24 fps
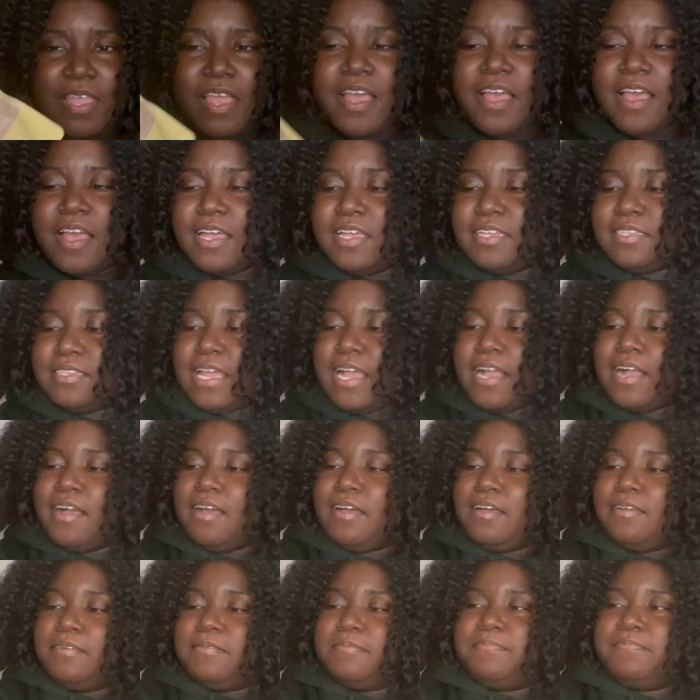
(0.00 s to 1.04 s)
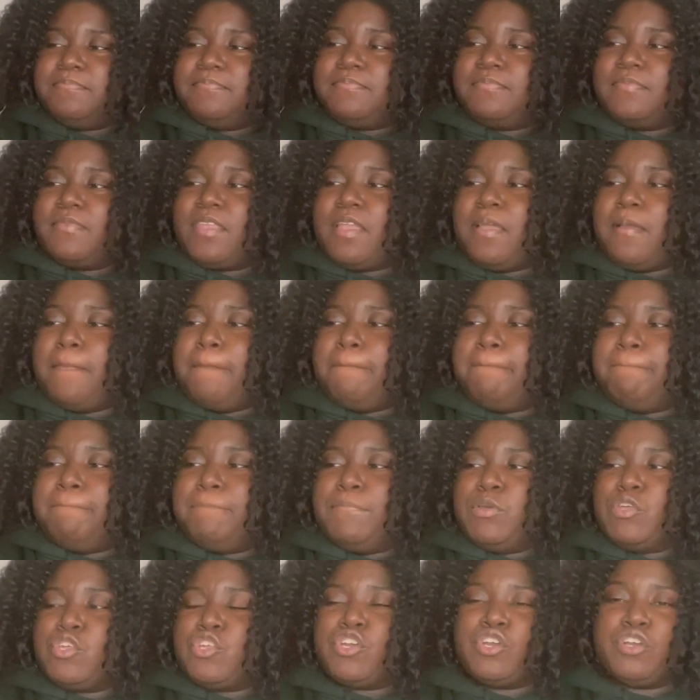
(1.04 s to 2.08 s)
it's like a
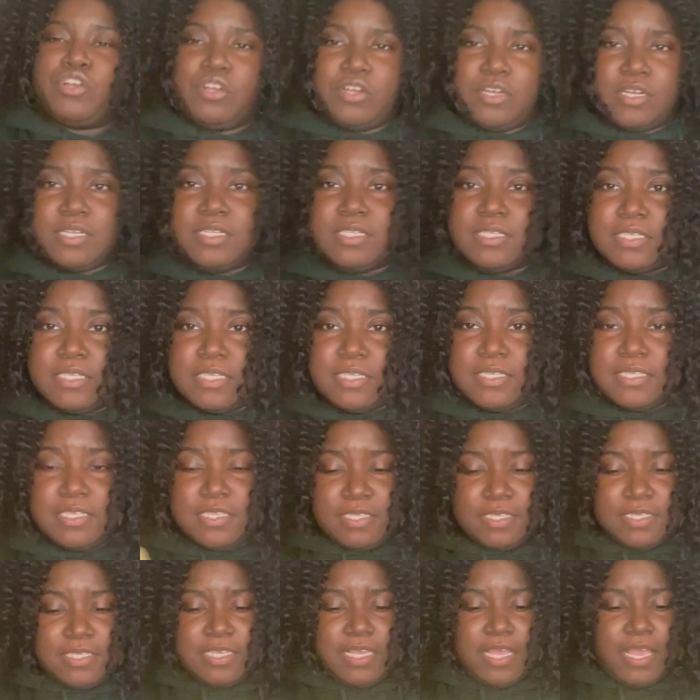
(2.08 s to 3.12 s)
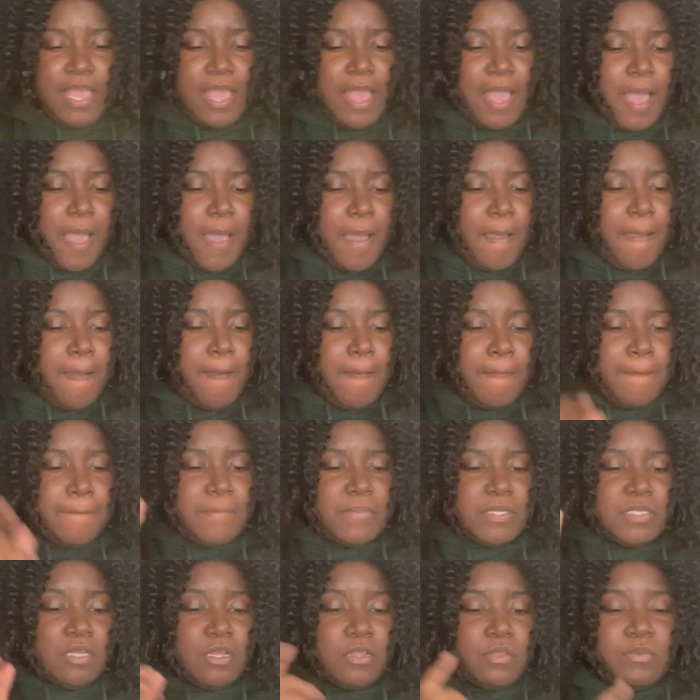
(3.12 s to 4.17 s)
sugar consistency.
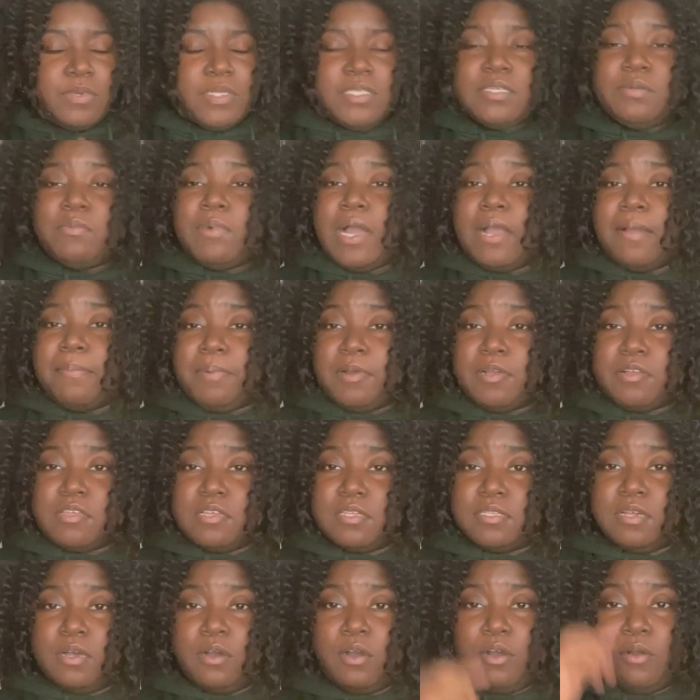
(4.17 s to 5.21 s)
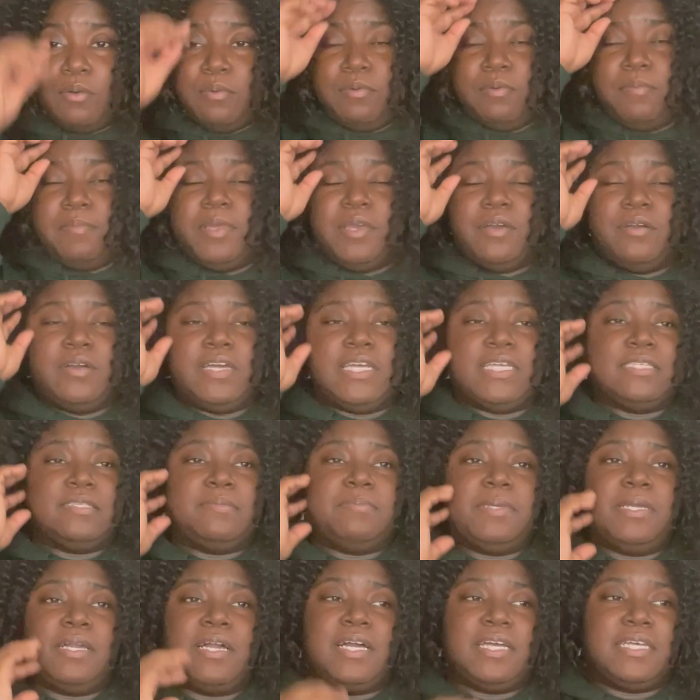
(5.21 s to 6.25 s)
So the reason why I purchased jojoba meal is
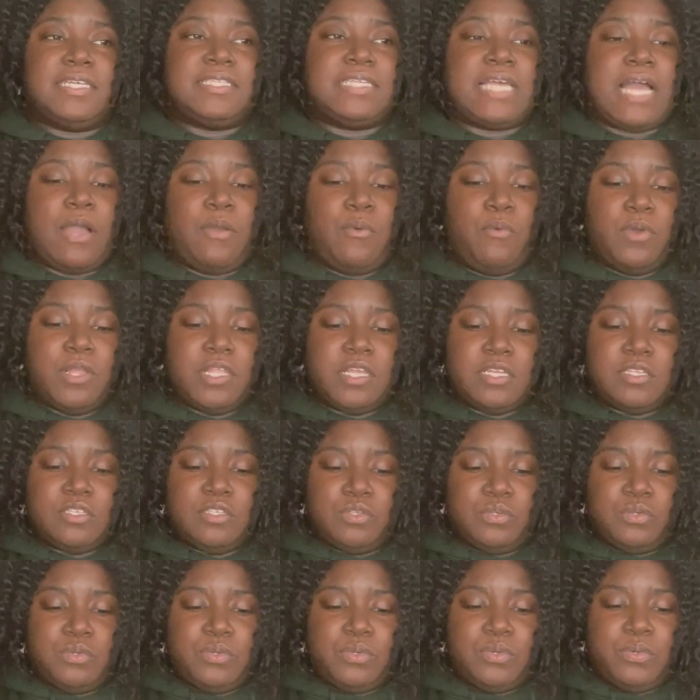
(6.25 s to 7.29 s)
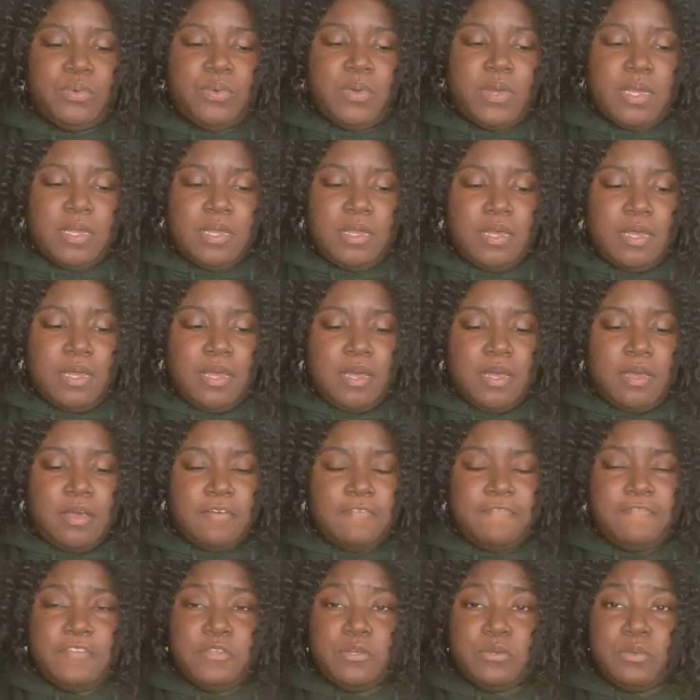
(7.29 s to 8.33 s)
because I want to do
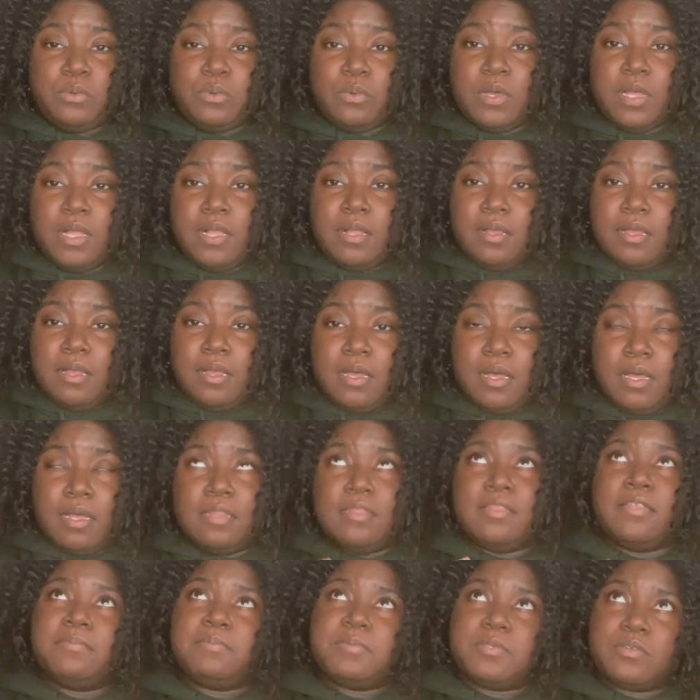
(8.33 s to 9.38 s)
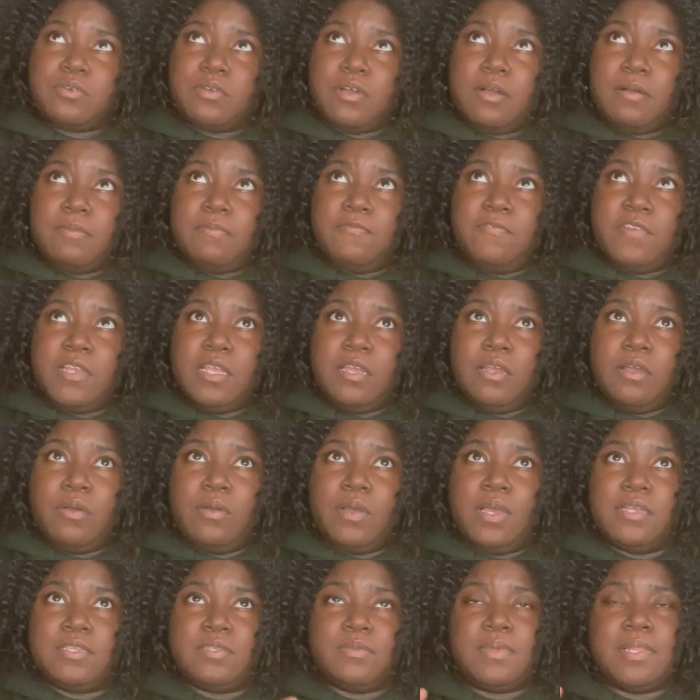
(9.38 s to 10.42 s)
a lip scrub video
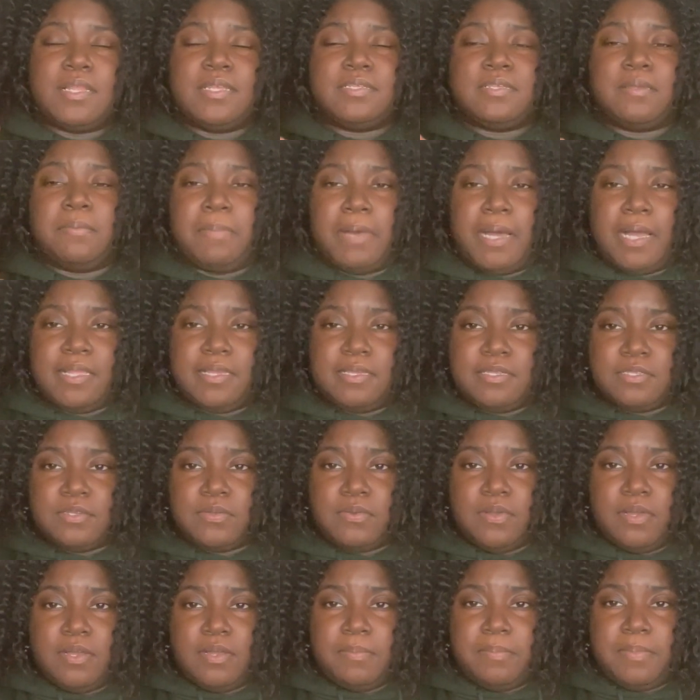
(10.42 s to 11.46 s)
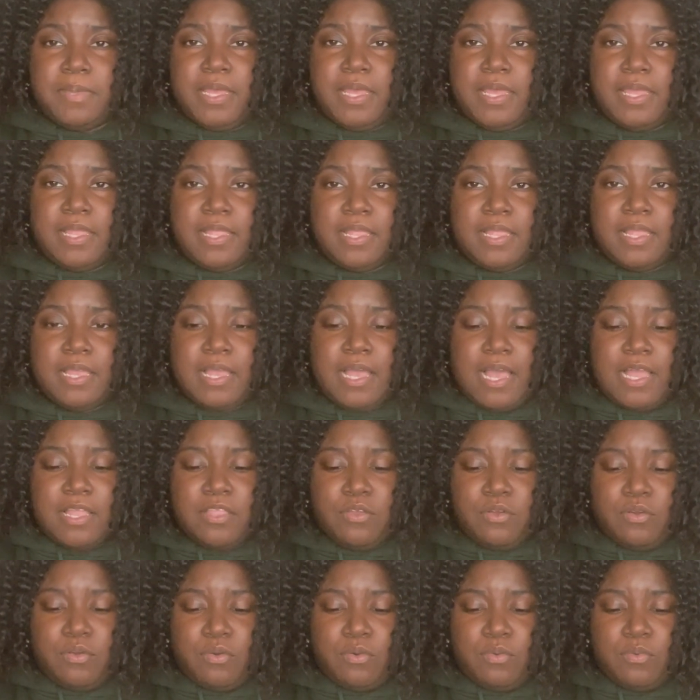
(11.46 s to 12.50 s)
as well as a body scrub. And I
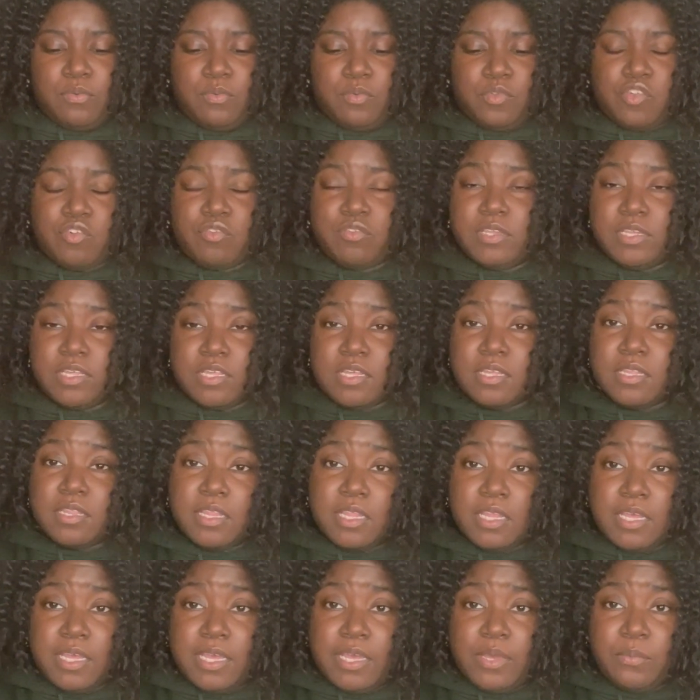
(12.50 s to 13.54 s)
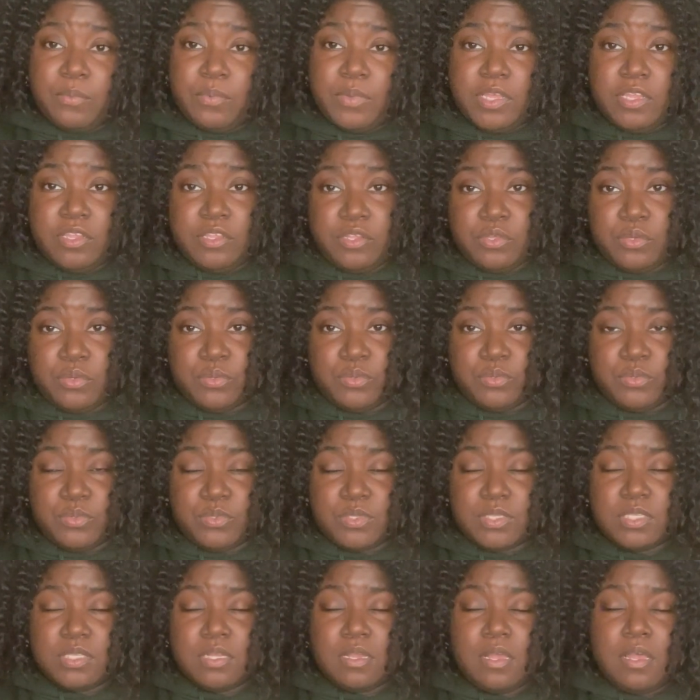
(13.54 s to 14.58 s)
know traditionally we
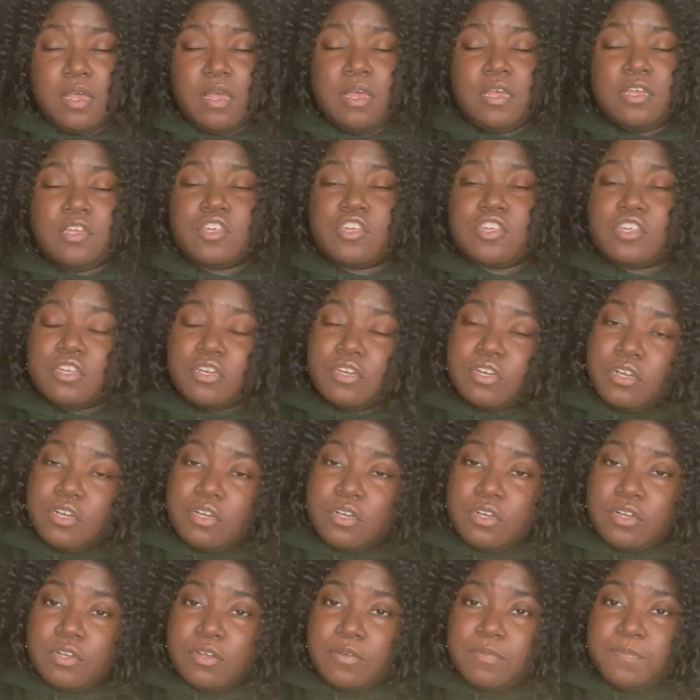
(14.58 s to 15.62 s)
use sugar,